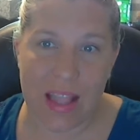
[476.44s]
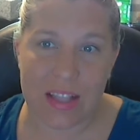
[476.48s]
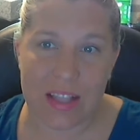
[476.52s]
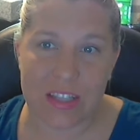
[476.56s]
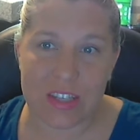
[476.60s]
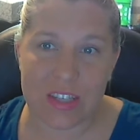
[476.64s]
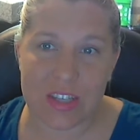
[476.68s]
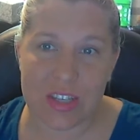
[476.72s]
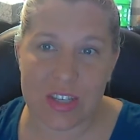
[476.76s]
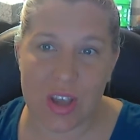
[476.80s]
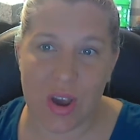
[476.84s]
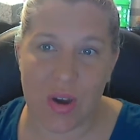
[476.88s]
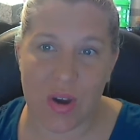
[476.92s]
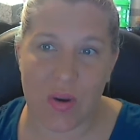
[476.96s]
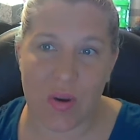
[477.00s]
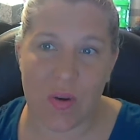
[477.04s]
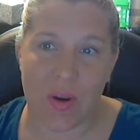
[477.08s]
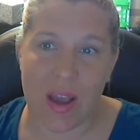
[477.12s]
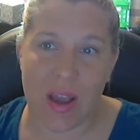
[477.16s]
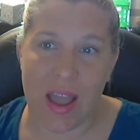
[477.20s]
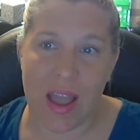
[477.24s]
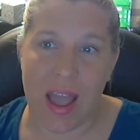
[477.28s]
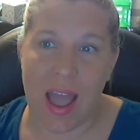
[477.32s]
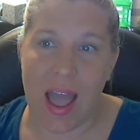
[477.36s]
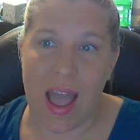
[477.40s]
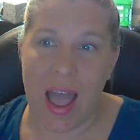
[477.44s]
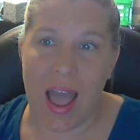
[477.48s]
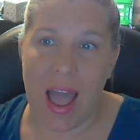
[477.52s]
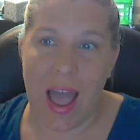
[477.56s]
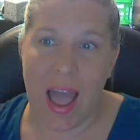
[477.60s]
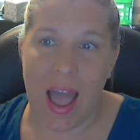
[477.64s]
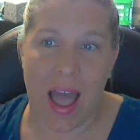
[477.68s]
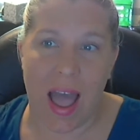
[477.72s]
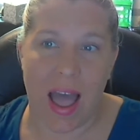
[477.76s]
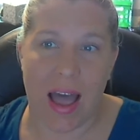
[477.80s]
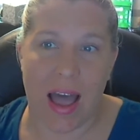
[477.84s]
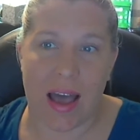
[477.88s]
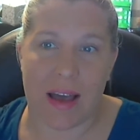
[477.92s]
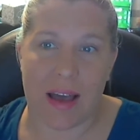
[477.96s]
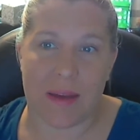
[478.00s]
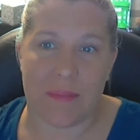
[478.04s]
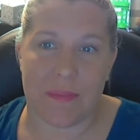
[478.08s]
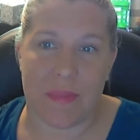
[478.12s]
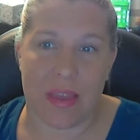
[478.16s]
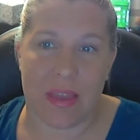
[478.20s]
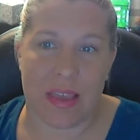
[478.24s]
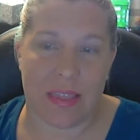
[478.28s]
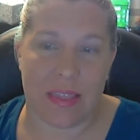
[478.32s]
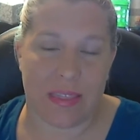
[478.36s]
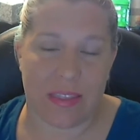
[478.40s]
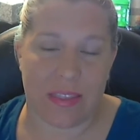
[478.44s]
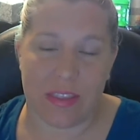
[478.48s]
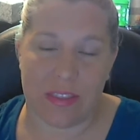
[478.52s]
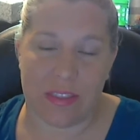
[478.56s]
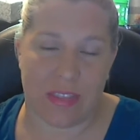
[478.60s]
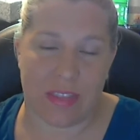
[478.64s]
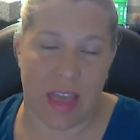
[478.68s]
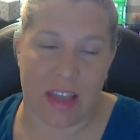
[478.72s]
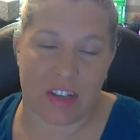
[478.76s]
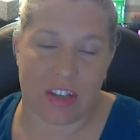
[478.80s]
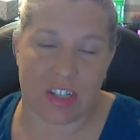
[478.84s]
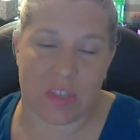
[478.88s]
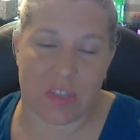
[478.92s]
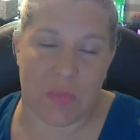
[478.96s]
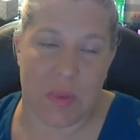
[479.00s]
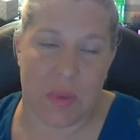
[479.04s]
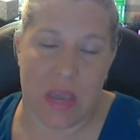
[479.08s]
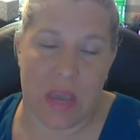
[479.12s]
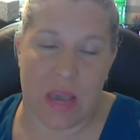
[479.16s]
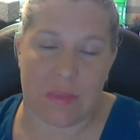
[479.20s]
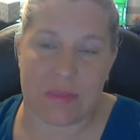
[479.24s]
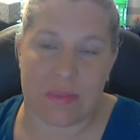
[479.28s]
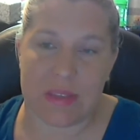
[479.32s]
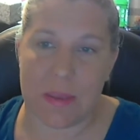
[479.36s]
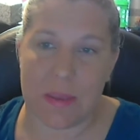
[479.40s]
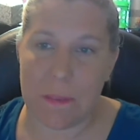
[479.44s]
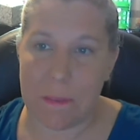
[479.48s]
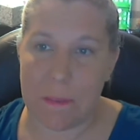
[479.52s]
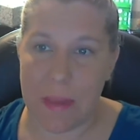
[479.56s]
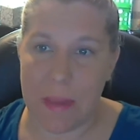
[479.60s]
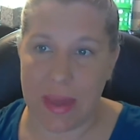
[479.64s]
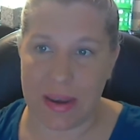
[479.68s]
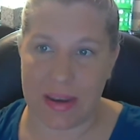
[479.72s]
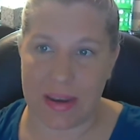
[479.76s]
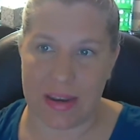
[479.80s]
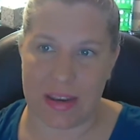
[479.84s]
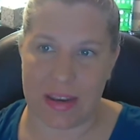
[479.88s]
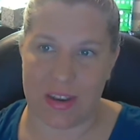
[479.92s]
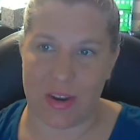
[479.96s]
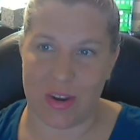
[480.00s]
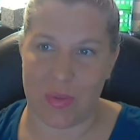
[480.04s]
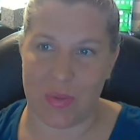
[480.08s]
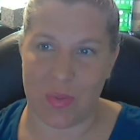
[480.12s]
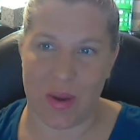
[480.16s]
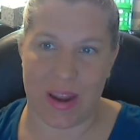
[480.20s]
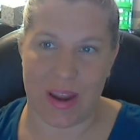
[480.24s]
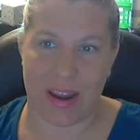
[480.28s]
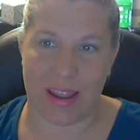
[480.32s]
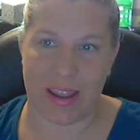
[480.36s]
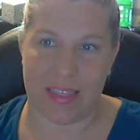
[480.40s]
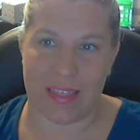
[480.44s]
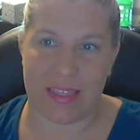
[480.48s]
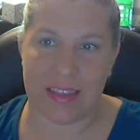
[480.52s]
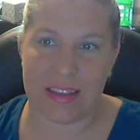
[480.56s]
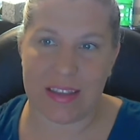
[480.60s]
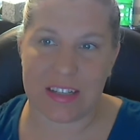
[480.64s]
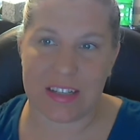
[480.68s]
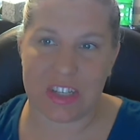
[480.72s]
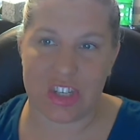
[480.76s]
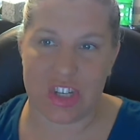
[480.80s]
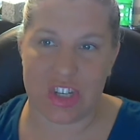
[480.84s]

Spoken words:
so that just becomes embedded in your brain. I think it's